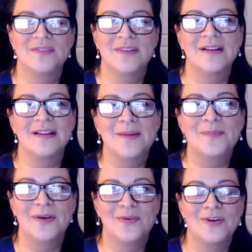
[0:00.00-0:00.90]
the
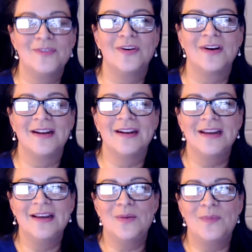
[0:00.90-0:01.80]
Columbia River. And
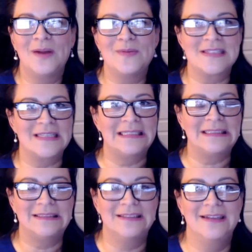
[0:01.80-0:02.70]
when I was
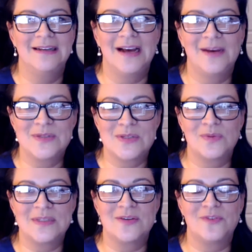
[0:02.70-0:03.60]
little, I was
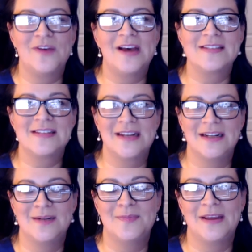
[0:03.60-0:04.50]
always so
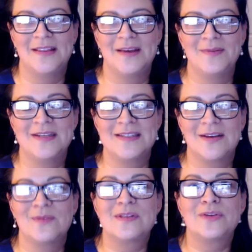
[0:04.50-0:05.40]
fascinated by that, because
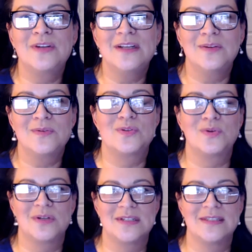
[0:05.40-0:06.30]
I was learning those
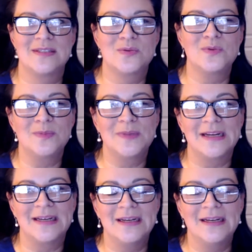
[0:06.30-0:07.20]
stories in school, but
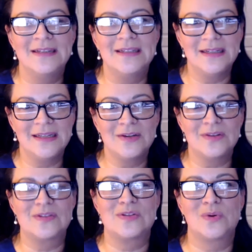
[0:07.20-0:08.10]
I didn't hear
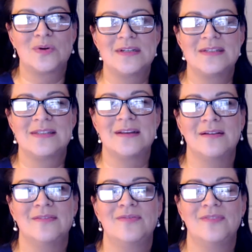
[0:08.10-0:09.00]
the stories
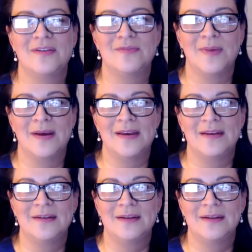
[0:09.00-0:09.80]
of my